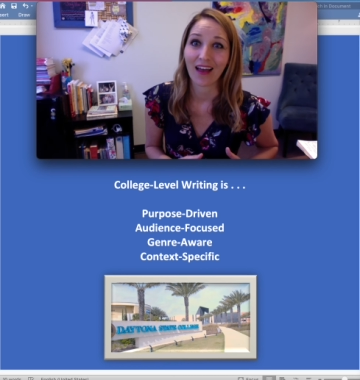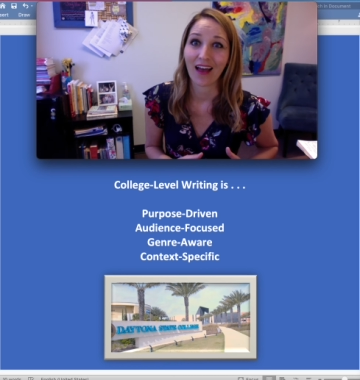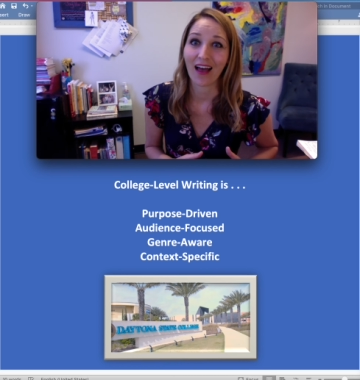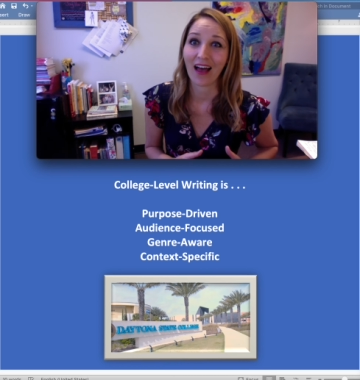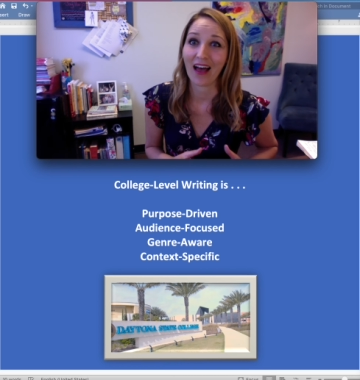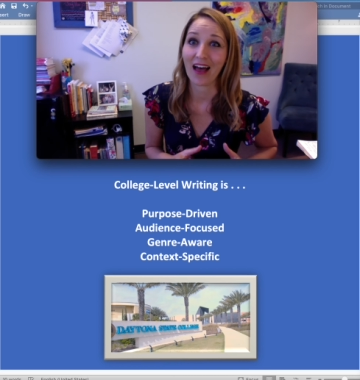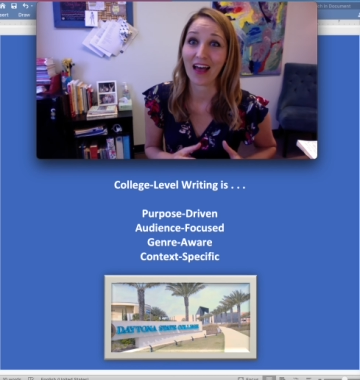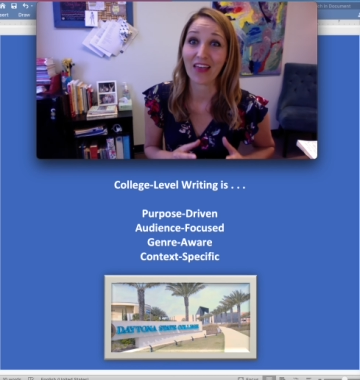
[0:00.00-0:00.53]

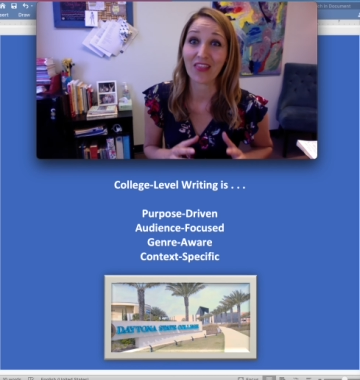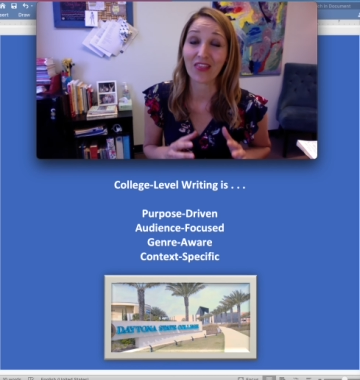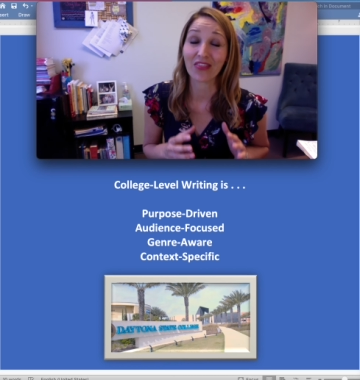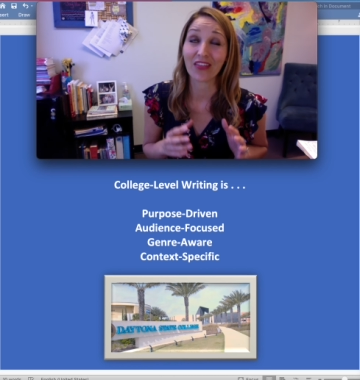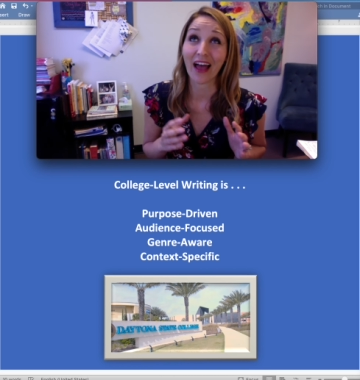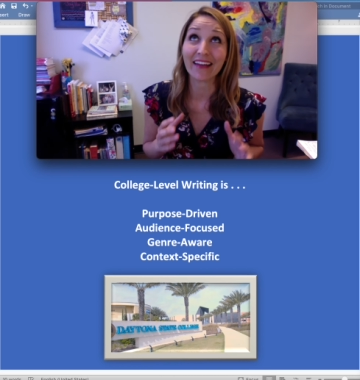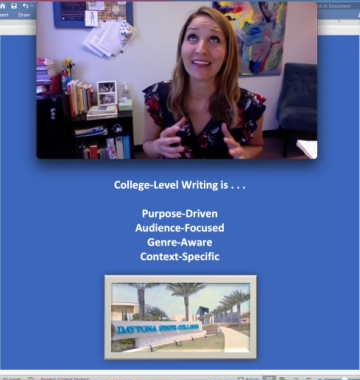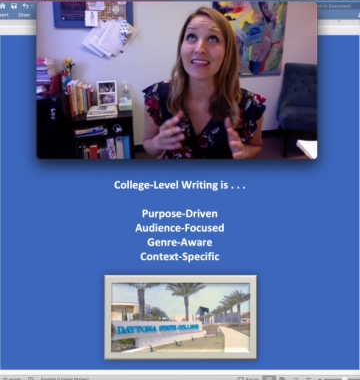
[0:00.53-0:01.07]
Uh,
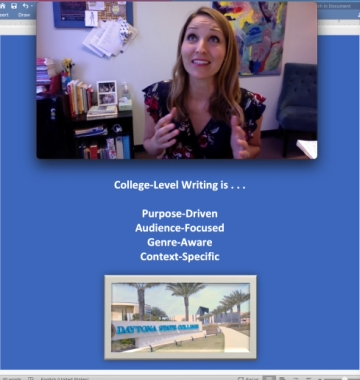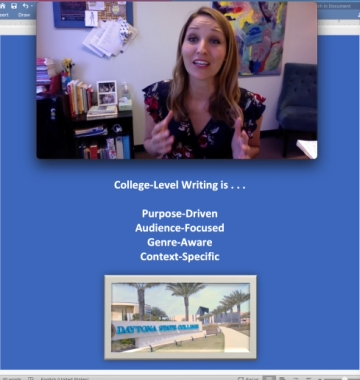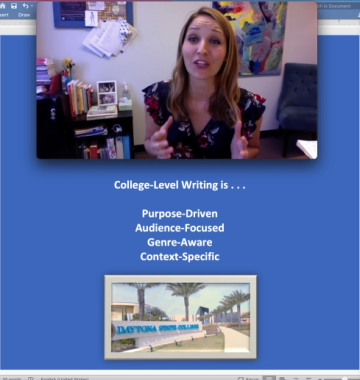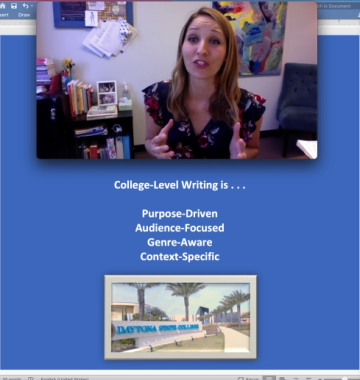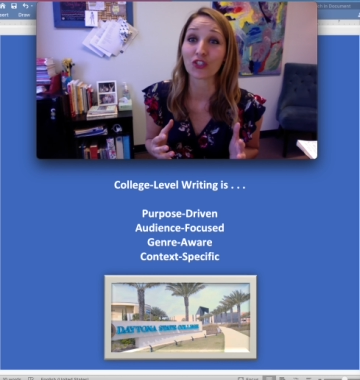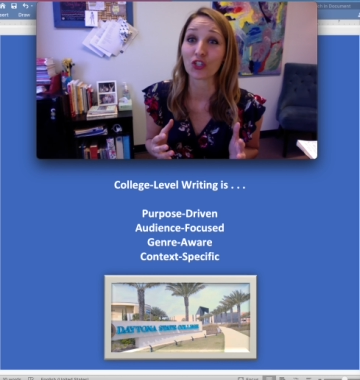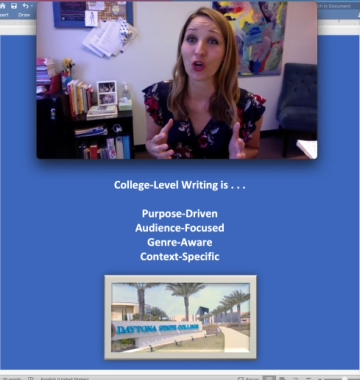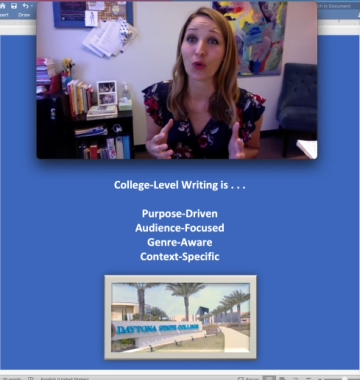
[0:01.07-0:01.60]
ideas that
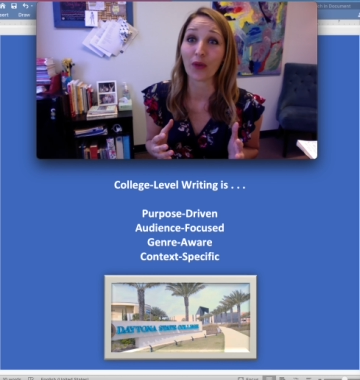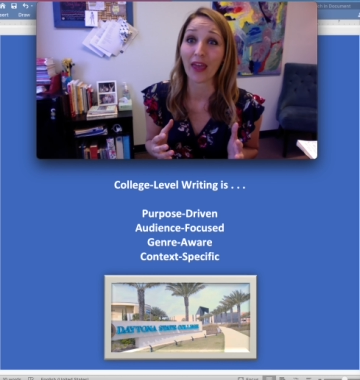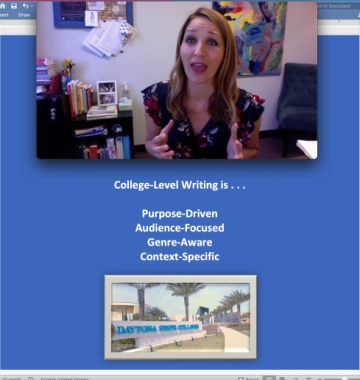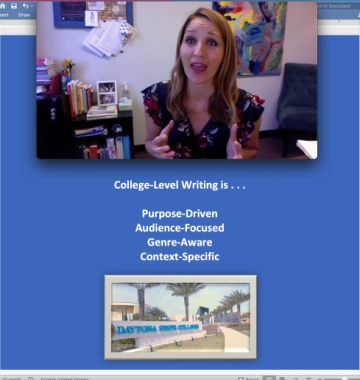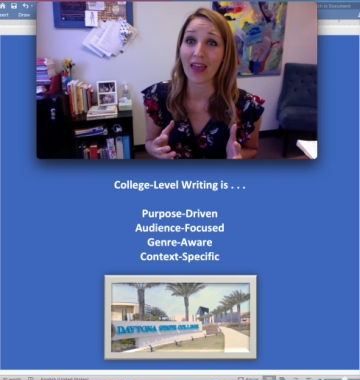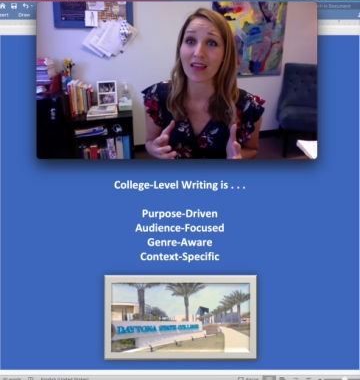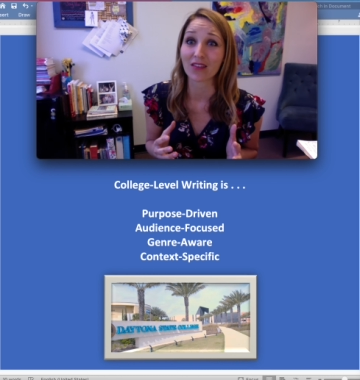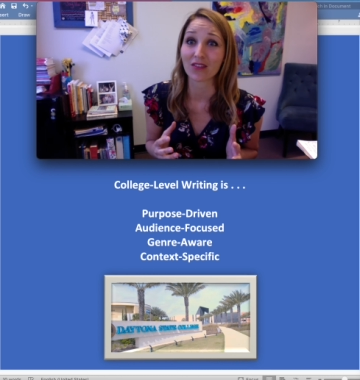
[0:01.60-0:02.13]

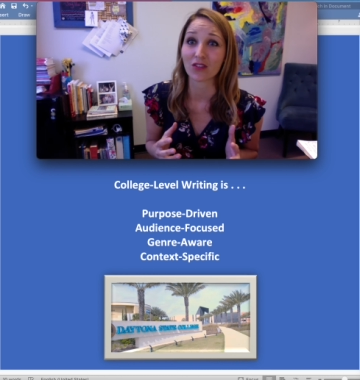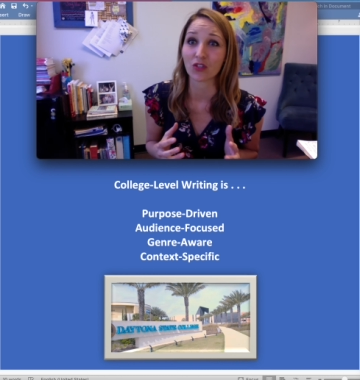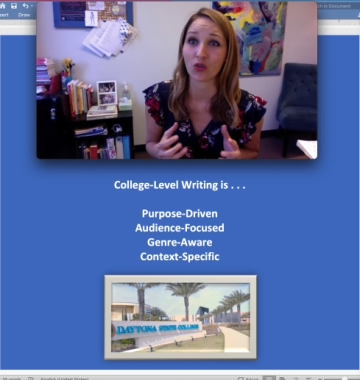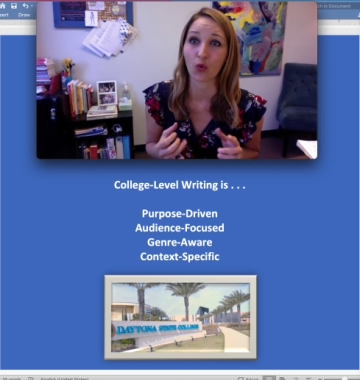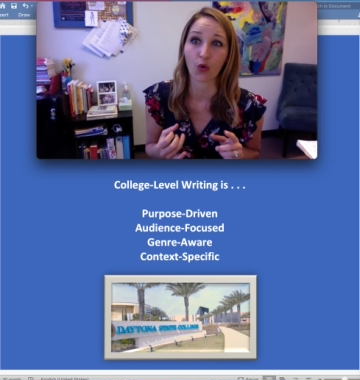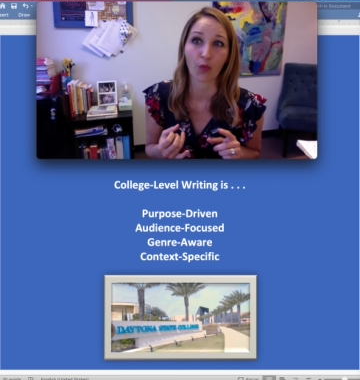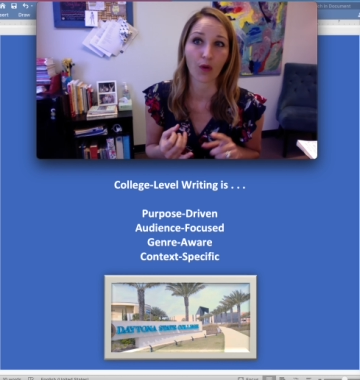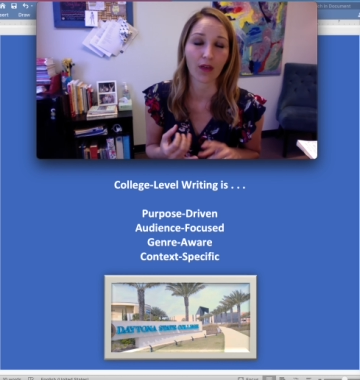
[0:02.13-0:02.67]
showcase
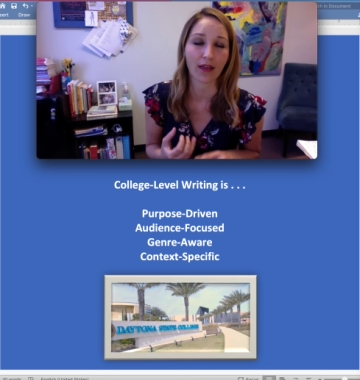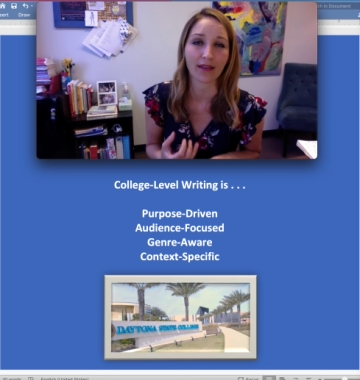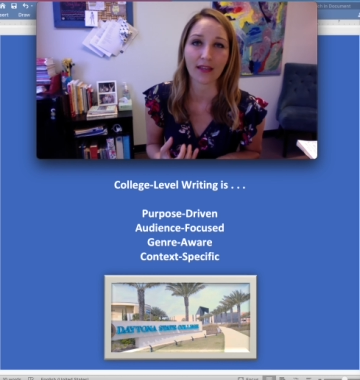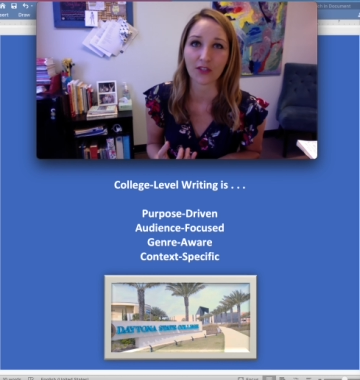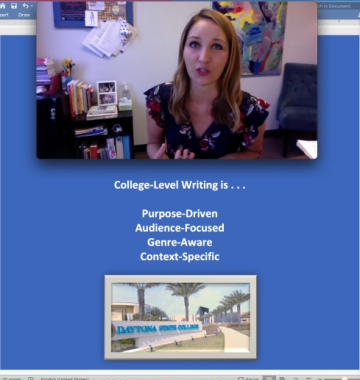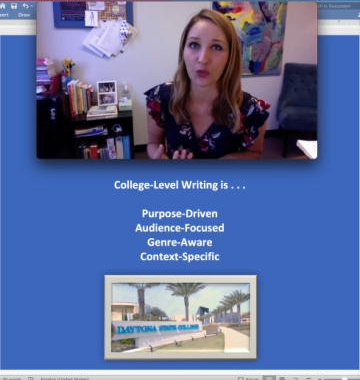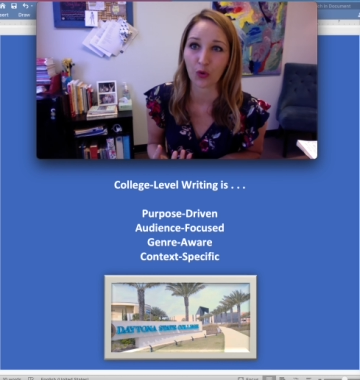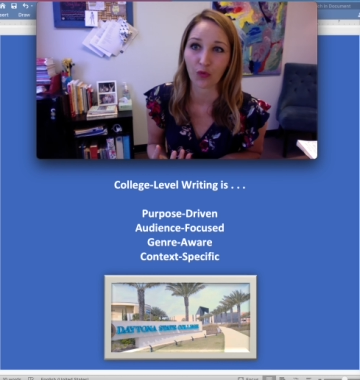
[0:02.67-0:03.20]
your willingness
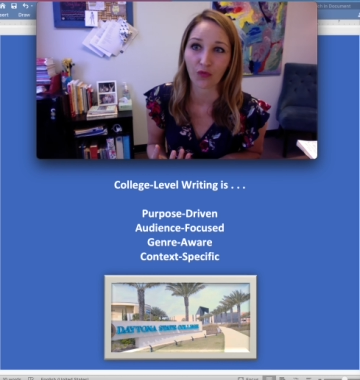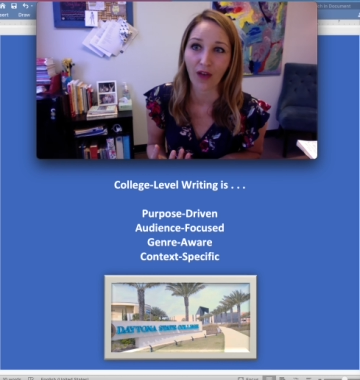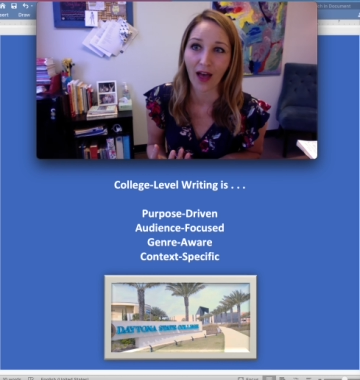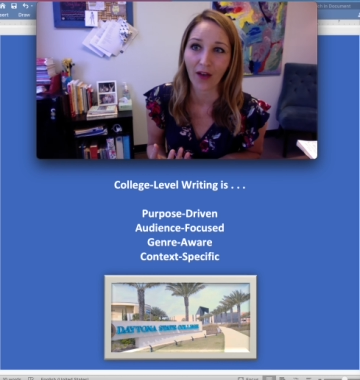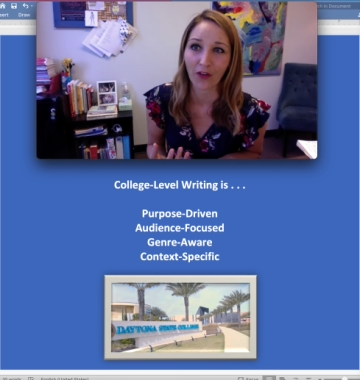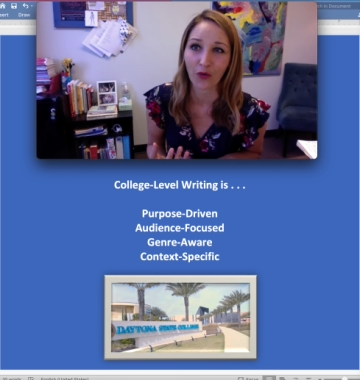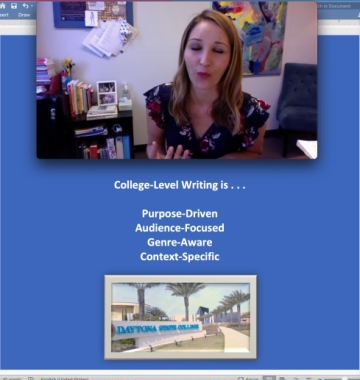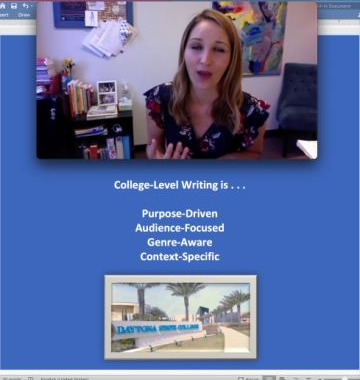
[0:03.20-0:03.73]
to
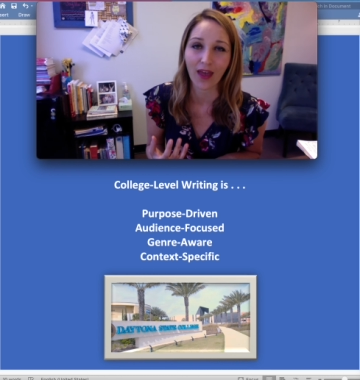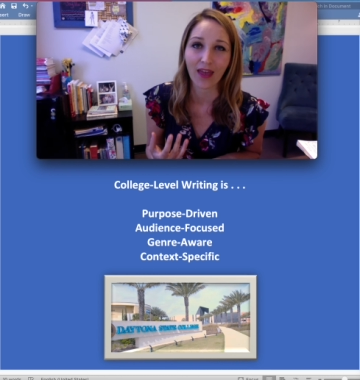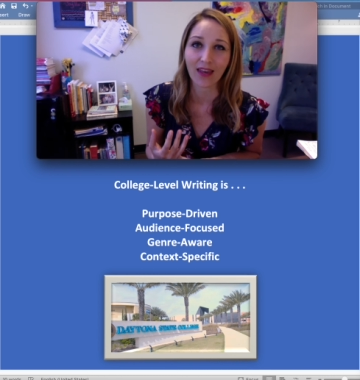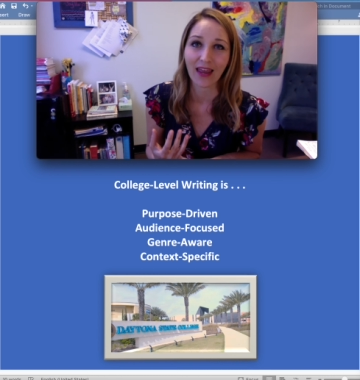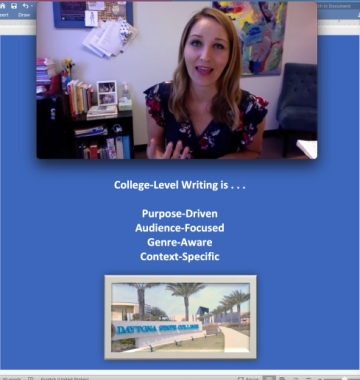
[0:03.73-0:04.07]
evaluate